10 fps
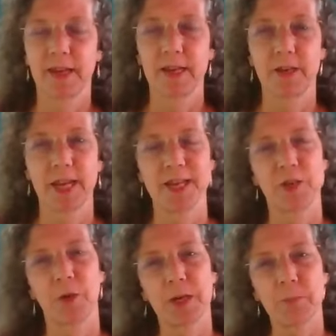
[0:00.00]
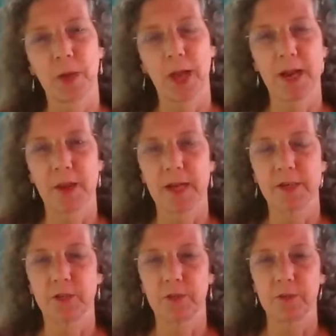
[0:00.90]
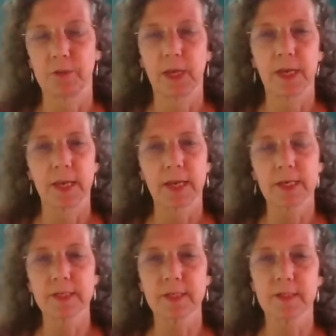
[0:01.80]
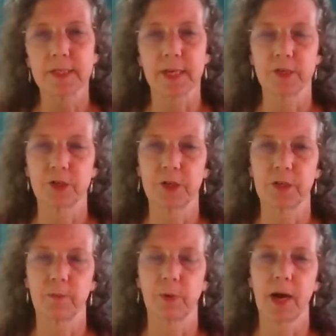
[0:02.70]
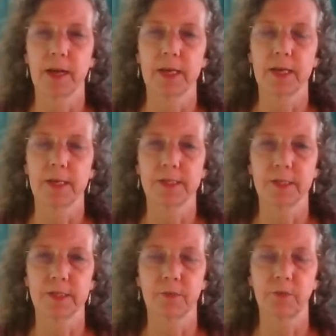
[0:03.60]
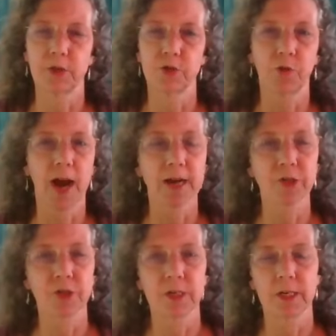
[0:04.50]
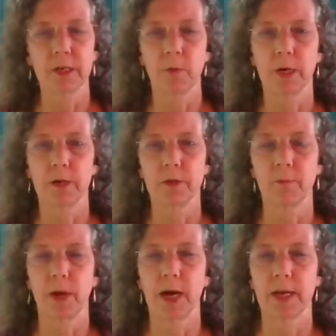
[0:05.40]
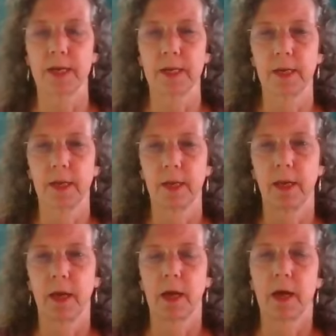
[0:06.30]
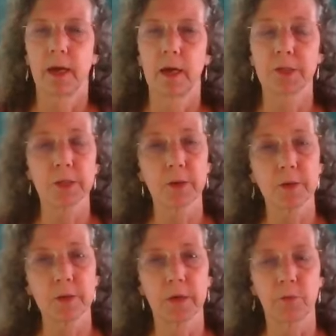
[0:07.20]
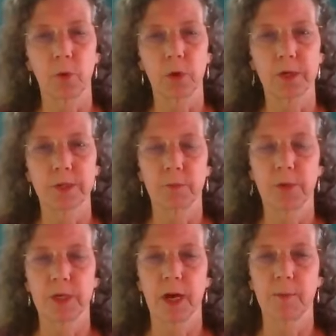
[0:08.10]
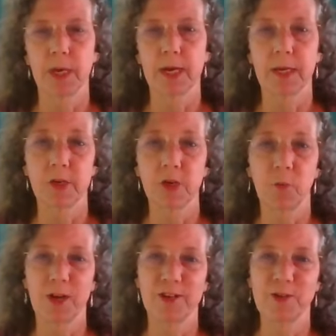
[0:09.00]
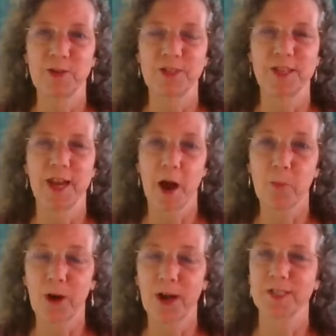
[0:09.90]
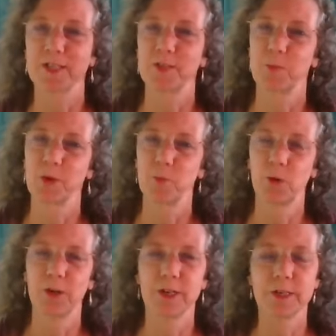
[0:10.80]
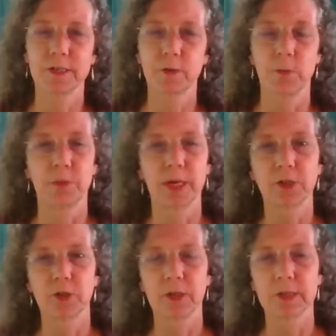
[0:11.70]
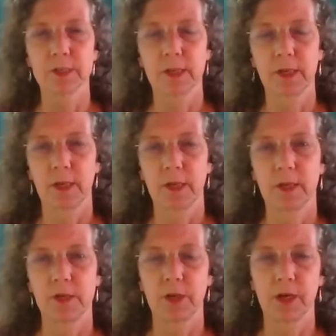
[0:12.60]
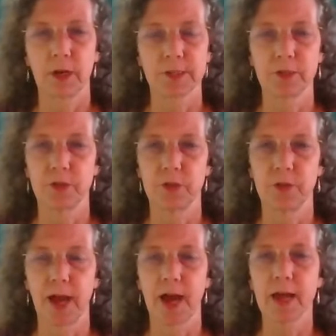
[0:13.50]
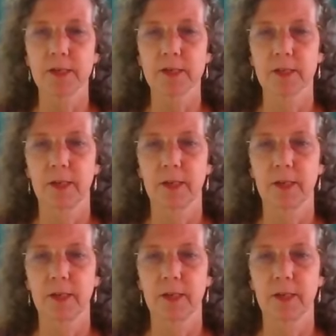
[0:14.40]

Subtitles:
And again, you can apply that to any sensation in the body, any sense of contraction anywhere in the body. Also, if words are predominating and you want to use the now process with words or pictures, you can also do that